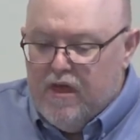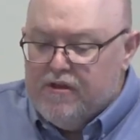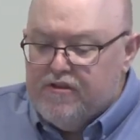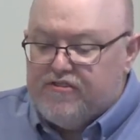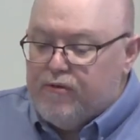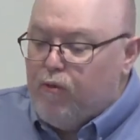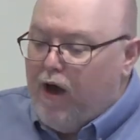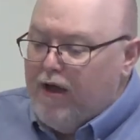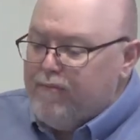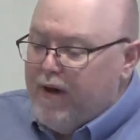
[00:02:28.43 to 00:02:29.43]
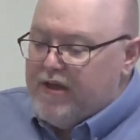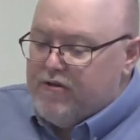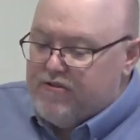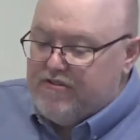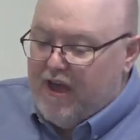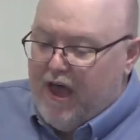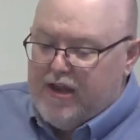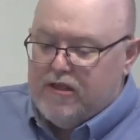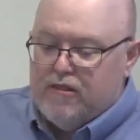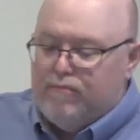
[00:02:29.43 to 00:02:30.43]
Does he walk by your
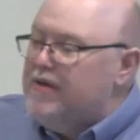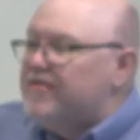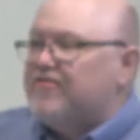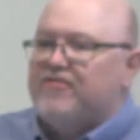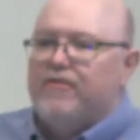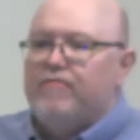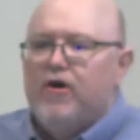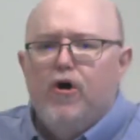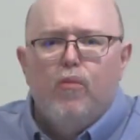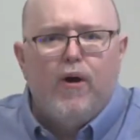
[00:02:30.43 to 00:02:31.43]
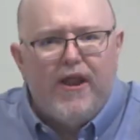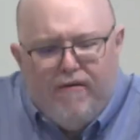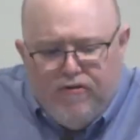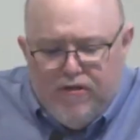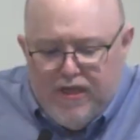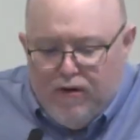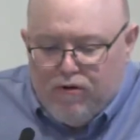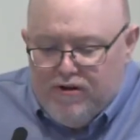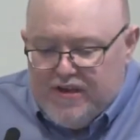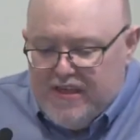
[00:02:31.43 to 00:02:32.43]
side in the midst of whatever the
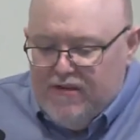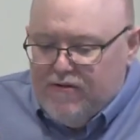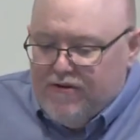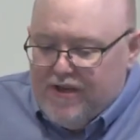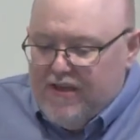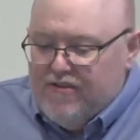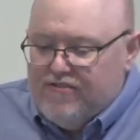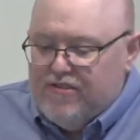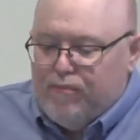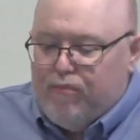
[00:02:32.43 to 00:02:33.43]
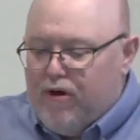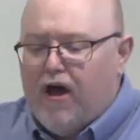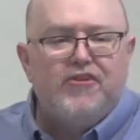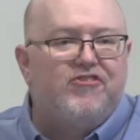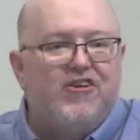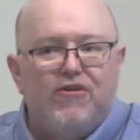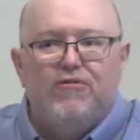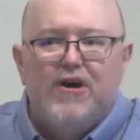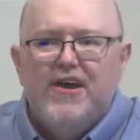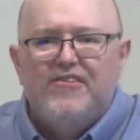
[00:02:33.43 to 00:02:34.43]
ordeal is that brought
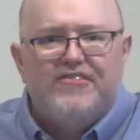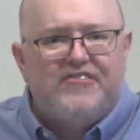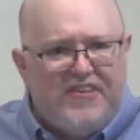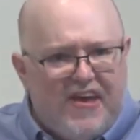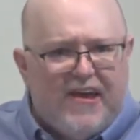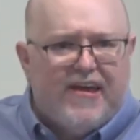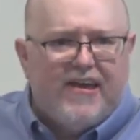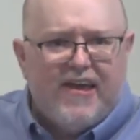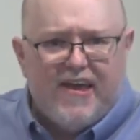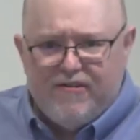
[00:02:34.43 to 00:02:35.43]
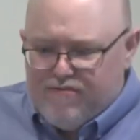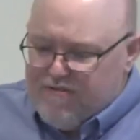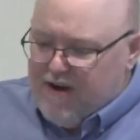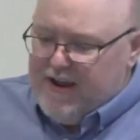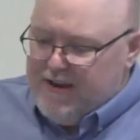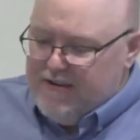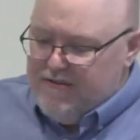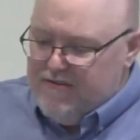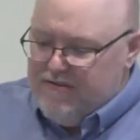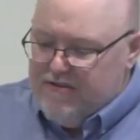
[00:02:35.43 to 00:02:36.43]
you sick and
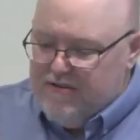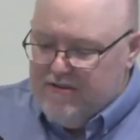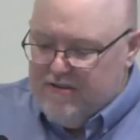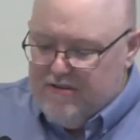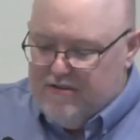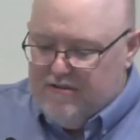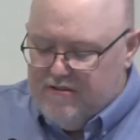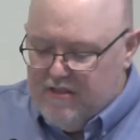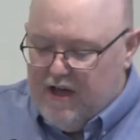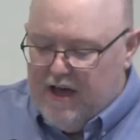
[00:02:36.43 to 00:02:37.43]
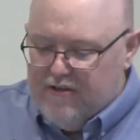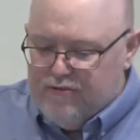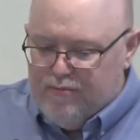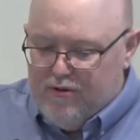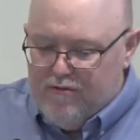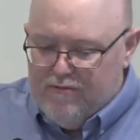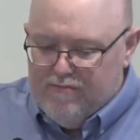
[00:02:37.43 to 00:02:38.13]
frightened to the hospital?